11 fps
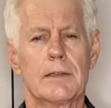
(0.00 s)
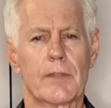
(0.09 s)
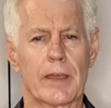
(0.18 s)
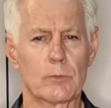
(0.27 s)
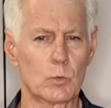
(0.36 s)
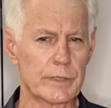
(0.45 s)

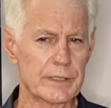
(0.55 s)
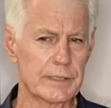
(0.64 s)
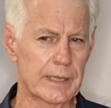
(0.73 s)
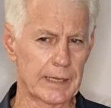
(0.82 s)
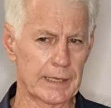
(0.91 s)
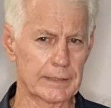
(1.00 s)
that we
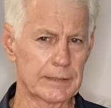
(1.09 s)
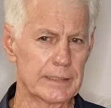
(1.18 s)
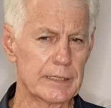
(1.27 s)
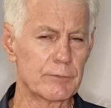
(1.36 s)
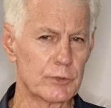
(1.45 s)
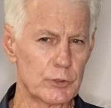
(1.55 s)
can
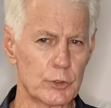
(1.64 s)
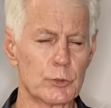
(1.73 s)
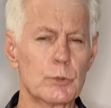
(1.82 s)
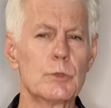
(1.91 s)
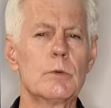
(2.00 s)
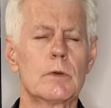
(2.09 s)
give
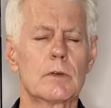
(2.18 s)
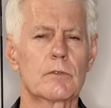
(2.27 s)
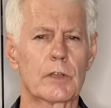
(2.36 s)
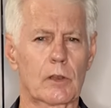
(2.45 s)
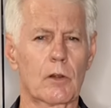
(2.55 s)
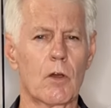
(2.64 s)
you,
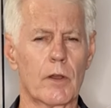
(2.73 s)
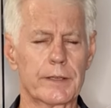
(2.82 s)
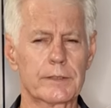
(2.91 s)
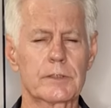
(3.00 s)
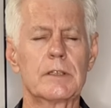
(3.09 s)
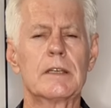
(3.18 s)
the client,